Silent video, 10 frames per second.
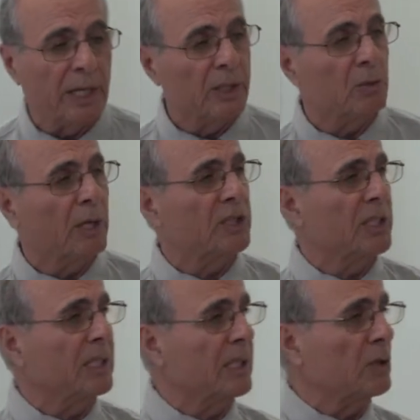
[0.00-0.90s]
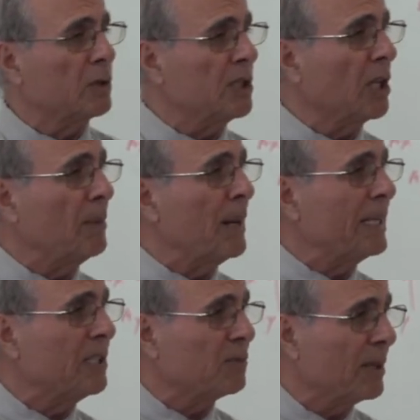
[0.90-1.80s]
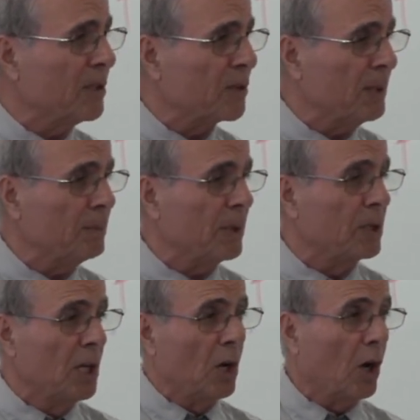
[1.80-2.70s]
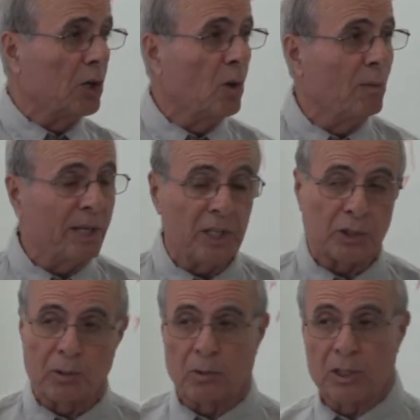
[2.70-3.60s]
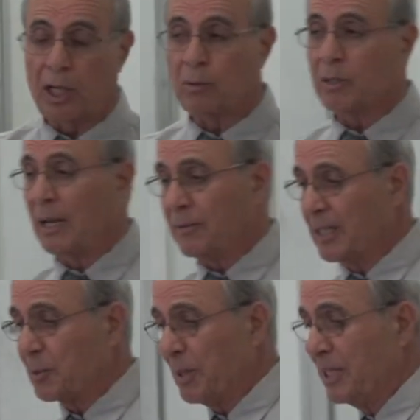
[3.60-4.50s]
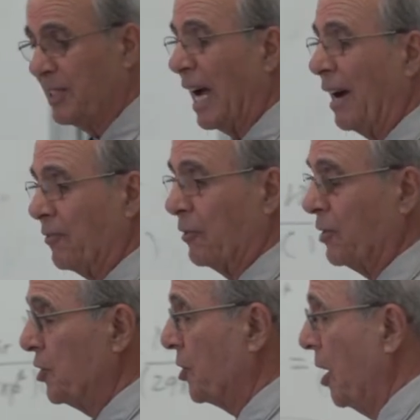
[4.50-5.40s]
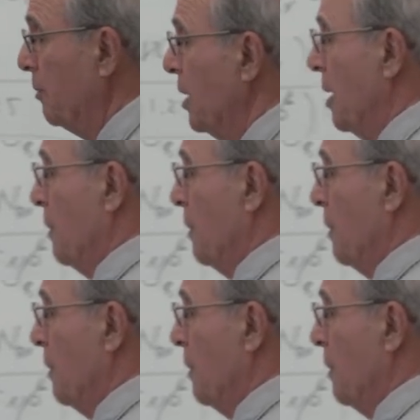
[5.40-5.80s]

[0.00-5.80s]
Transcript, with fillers: Any question there? Notice I made this very simple. I go very slowly. I could have spent half of this time.